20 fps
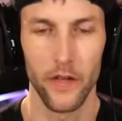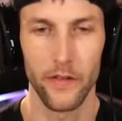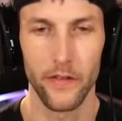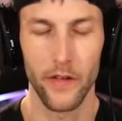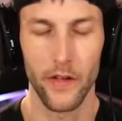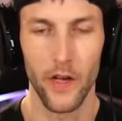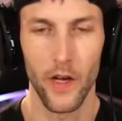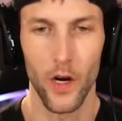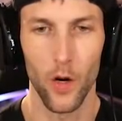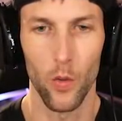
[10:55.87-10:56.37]
Is
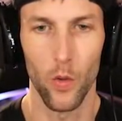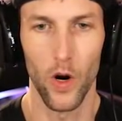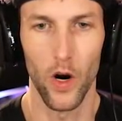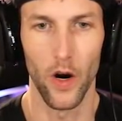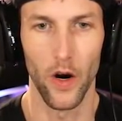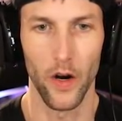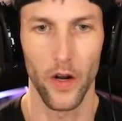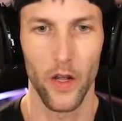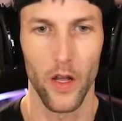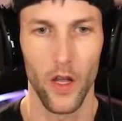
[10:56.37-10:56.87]
it gonna
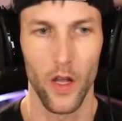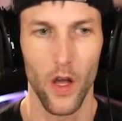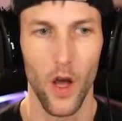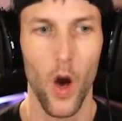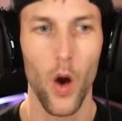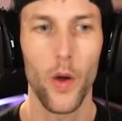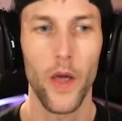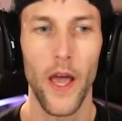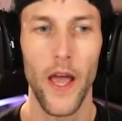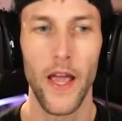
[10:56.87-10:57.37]
work?
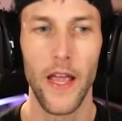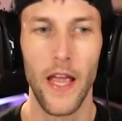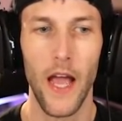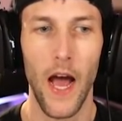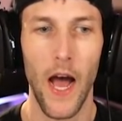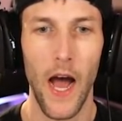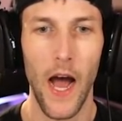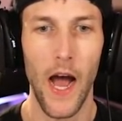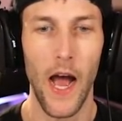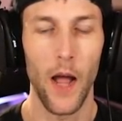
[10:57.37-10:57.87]
Okay,
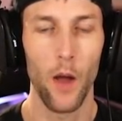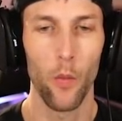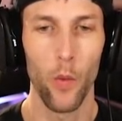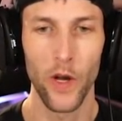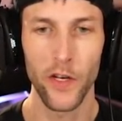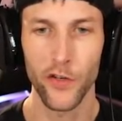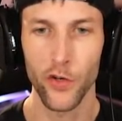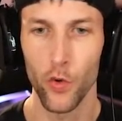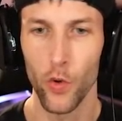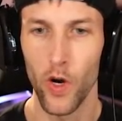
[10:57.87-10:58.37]
I
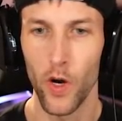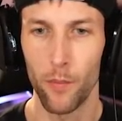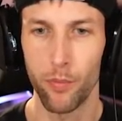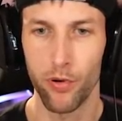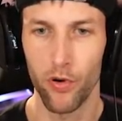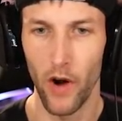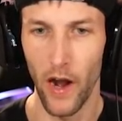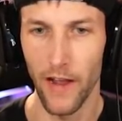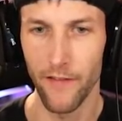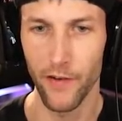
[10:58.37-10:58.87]
went to a
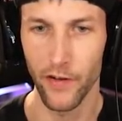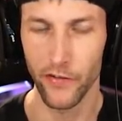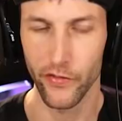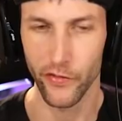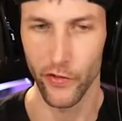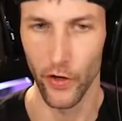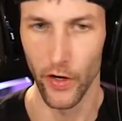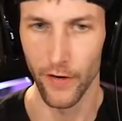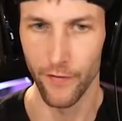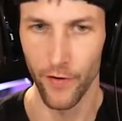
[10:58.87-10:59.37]
private
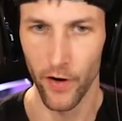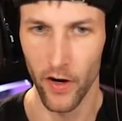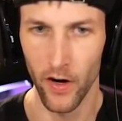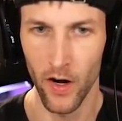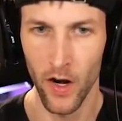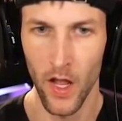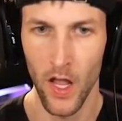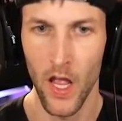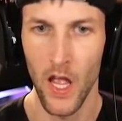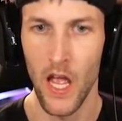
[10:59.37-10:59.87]

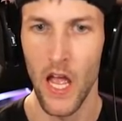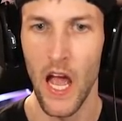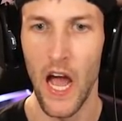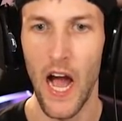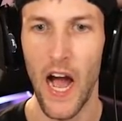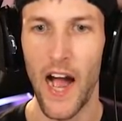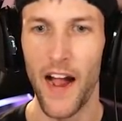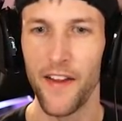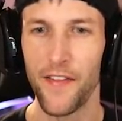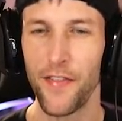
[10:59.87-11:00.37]
server.
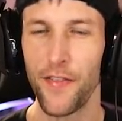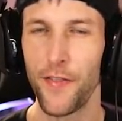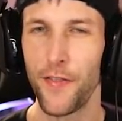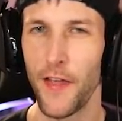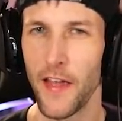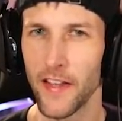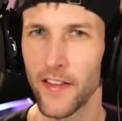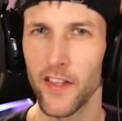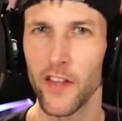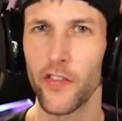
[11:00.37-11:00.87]
I
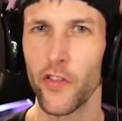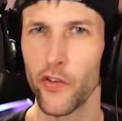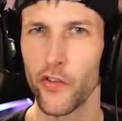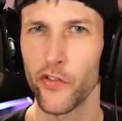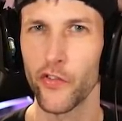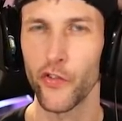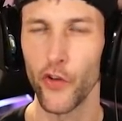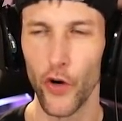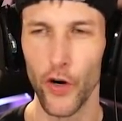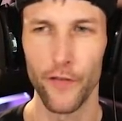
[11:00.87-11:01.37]
think that the
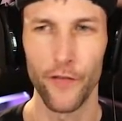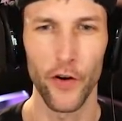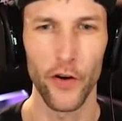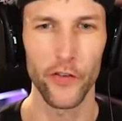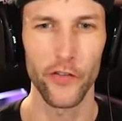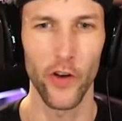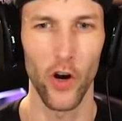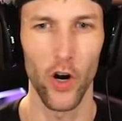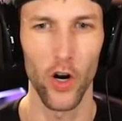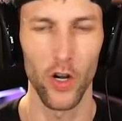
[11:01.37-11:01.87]

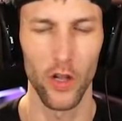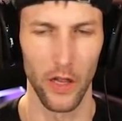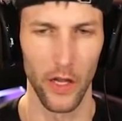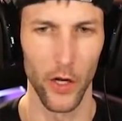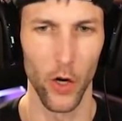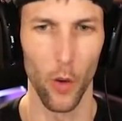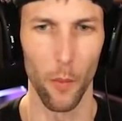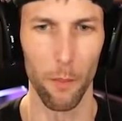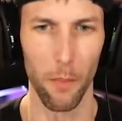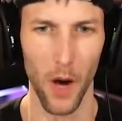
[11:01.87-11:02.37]
servers are a
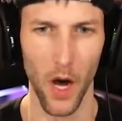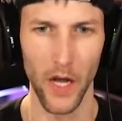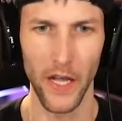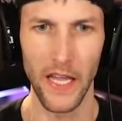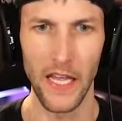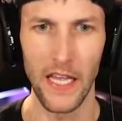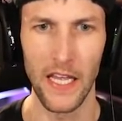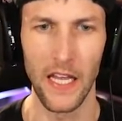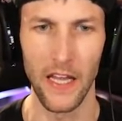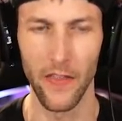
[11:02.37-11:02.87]
little
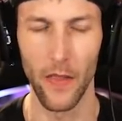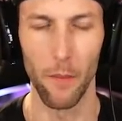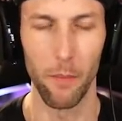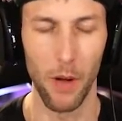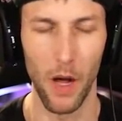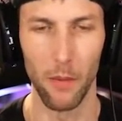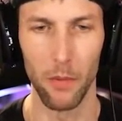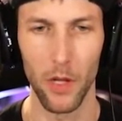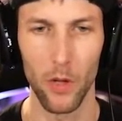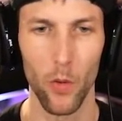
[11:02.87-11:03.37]
buggy in the
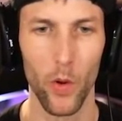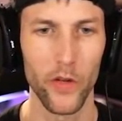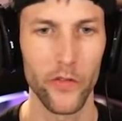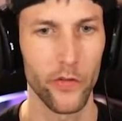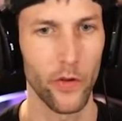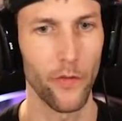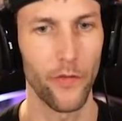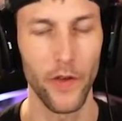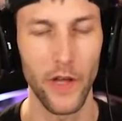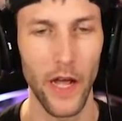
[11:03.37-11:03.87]
public one,
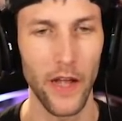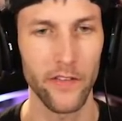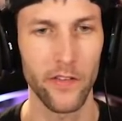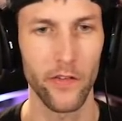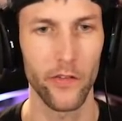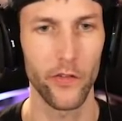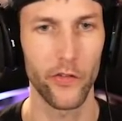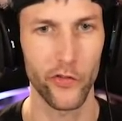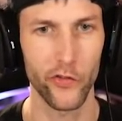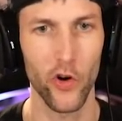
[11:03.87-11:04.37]
so if you guys
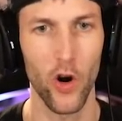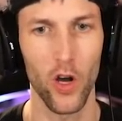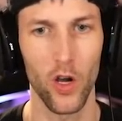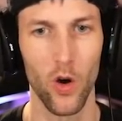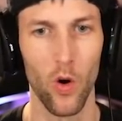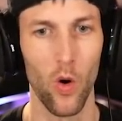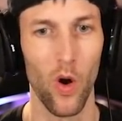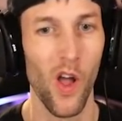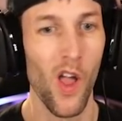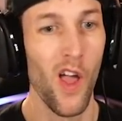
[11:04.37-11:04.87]

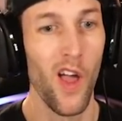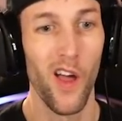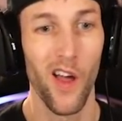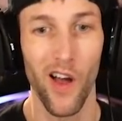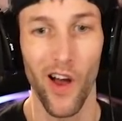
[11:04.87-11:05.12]
struggle,